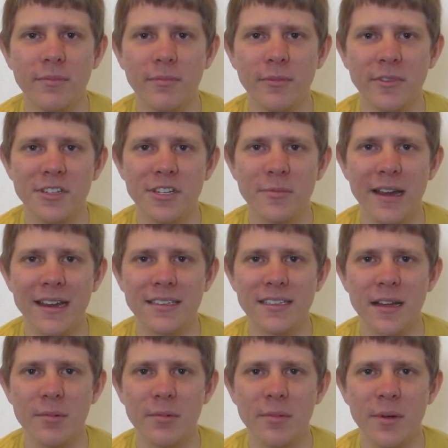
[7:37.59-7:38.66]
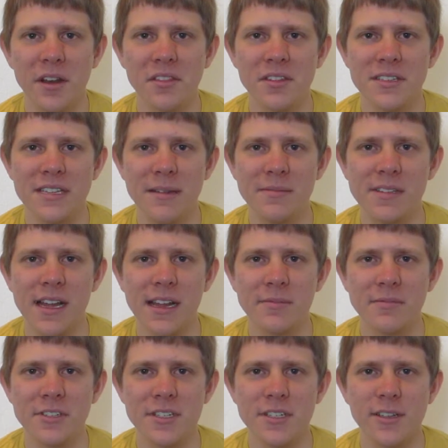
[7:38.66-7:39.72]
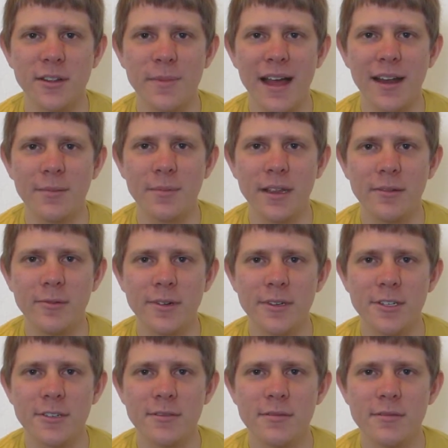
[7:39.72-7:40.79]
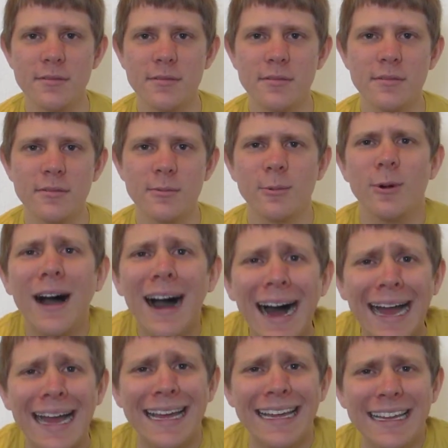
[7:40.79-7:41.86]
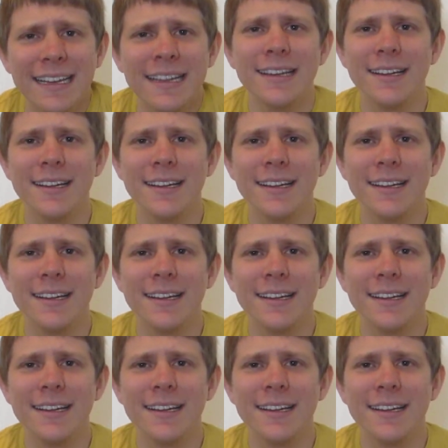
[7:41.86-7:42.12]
when she wakes up, but at the same time, she's still mad at me, which, why?